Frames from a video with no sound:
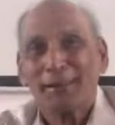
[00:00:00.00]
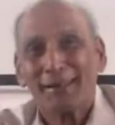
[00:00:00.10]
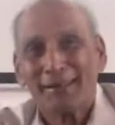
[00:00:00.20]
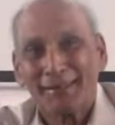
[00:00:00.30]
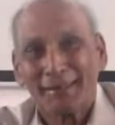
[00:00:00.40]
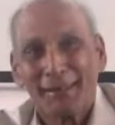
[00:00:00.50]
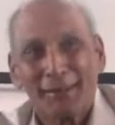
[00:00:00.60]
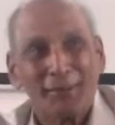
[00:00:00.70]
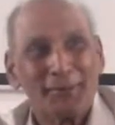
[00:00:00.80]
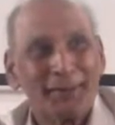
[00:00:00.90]
for
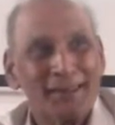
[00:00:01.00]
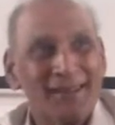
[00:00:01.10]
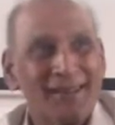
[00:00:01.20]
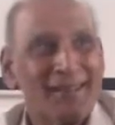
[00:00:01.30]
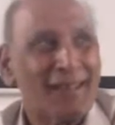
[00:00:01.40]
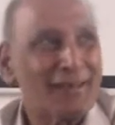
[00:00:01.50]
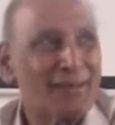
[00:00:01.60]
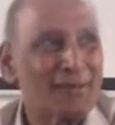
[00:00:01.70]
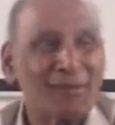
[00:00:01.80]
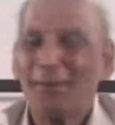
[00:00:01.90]
accommodating
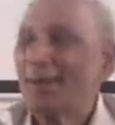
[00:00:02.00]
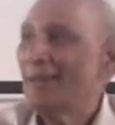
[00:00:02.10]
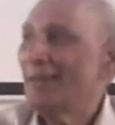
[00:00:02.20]
that rule